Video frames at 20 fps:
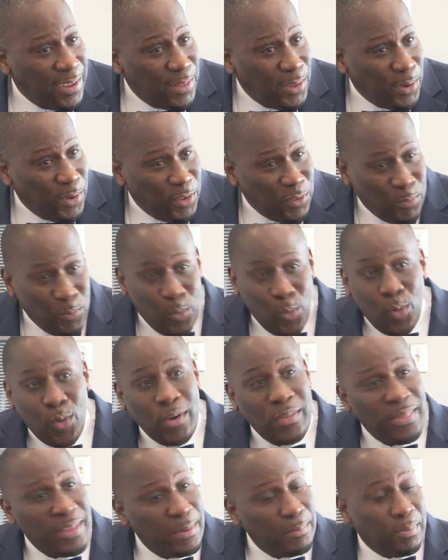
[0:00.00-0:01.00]
You know, it's
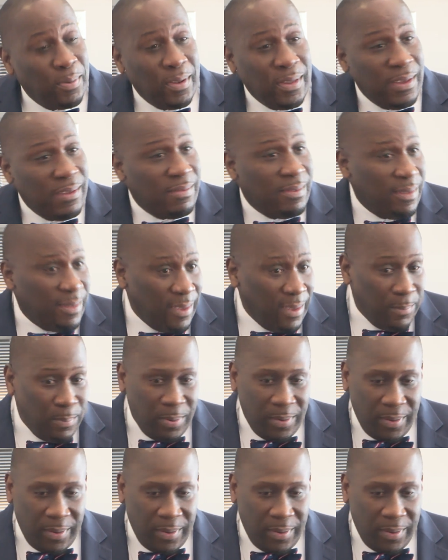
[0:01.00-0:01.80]
more than police and then